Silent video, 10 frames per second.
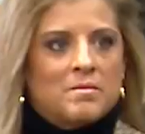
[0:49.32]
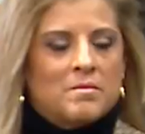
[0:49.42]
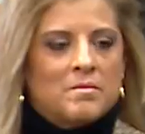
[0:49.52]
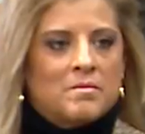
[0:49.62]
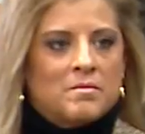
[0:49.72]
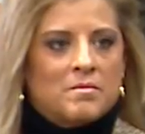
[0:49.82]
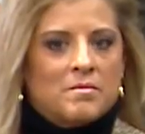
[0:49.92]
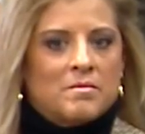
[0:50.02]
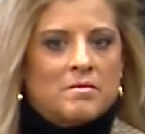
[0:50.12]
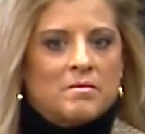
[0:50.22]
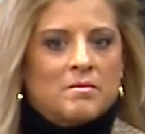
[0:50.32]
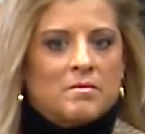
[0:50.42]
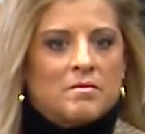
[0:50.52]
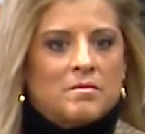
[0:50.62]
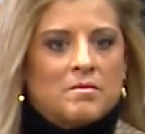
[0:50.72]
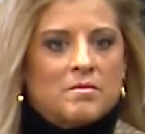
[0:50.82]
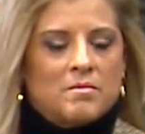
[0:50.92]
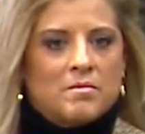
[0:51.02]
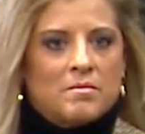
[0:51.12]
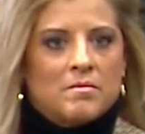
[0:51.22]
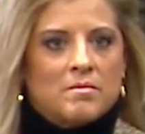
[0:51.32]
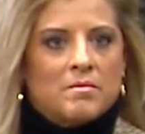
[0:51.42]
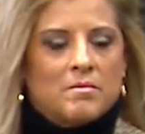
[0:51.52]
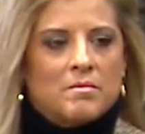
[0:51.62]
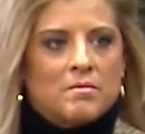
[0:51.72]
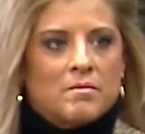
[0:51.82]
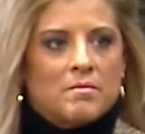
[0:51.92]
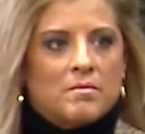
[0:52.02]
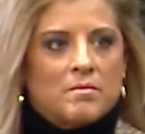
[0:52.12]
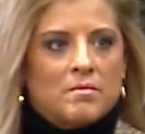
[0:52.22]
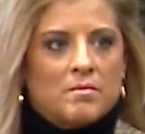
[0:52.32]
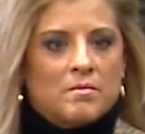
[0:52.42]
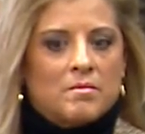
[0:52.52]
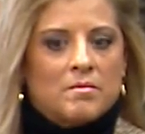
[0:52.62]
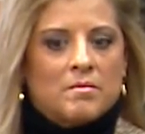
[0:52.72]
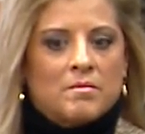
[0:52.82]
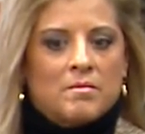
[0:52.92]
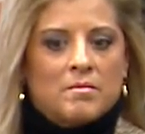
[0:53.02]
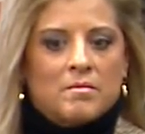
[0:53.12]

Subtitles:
No words are spoken by the person on screen.